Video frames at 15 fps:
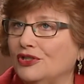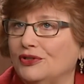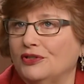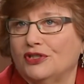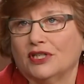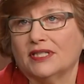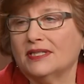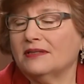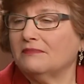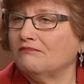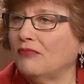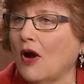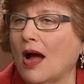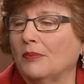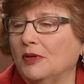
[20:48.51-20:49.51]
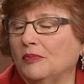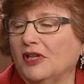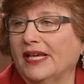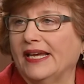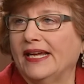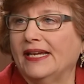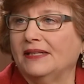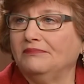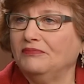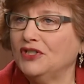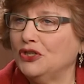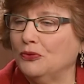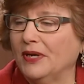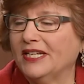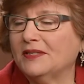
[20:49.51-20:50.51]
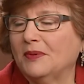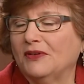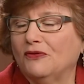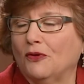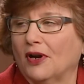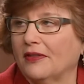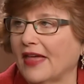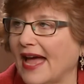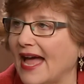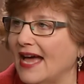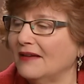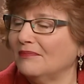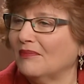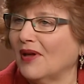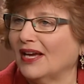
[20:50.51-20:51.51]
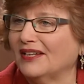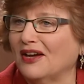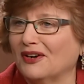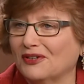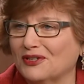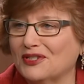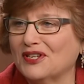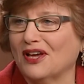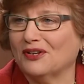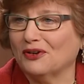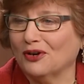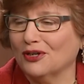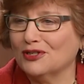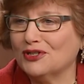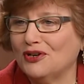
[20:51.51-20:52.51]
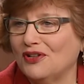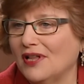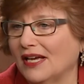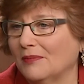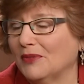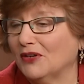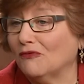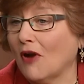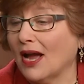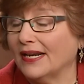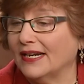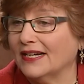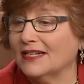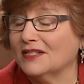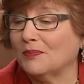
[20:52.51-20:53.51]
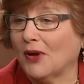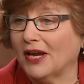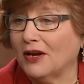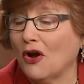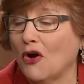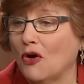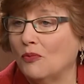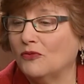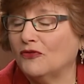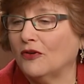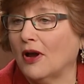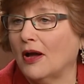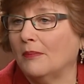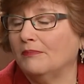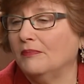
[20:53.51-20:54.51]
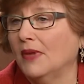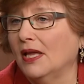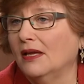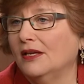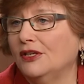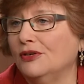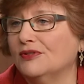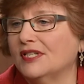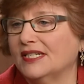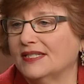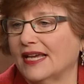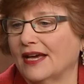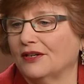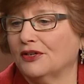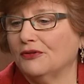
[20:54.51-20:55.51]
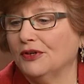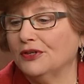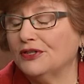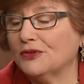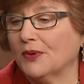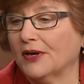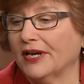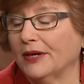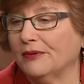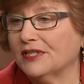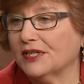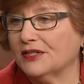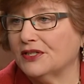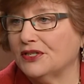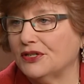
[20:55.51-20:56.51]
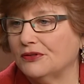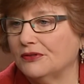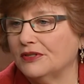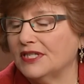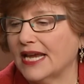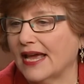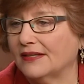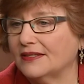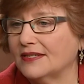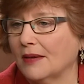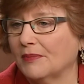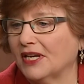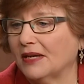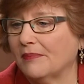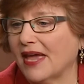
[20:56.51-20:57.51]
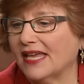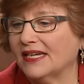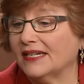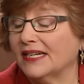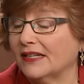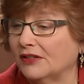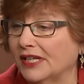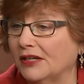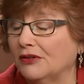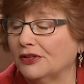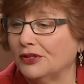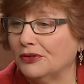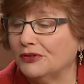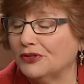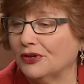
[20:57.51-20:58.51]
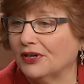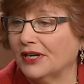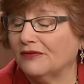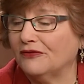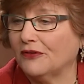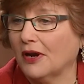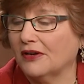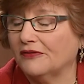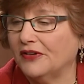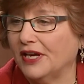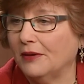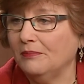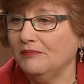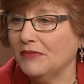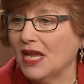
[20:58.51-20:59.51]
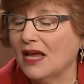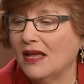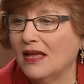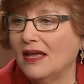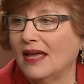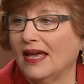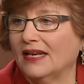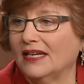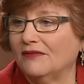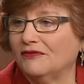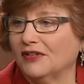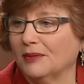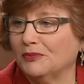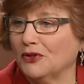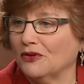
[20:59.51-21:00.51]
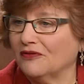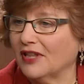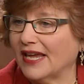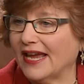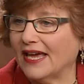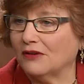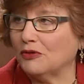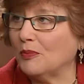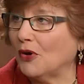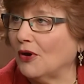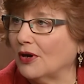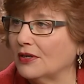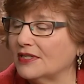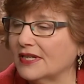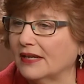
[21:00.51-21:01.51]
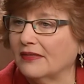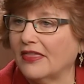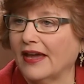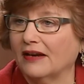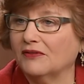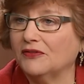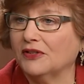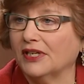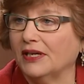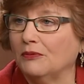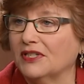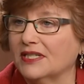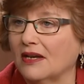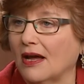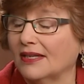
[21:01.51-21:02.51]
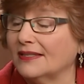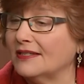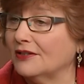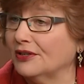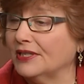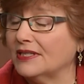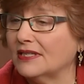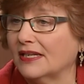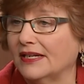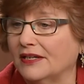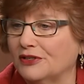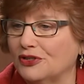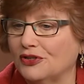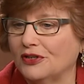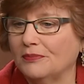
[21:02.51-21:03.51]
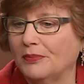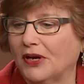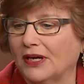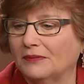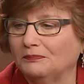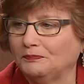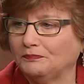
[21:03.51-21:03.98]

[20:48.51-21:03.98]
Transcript: Just probably 2 weeks before that, my younger son Herschel had been riding his bike home from UC Santa Cruz, where he was a student, and somebody made an illegal U-turn in front of him, and he flipped over the handlebars and thankfully was not seriously injured. But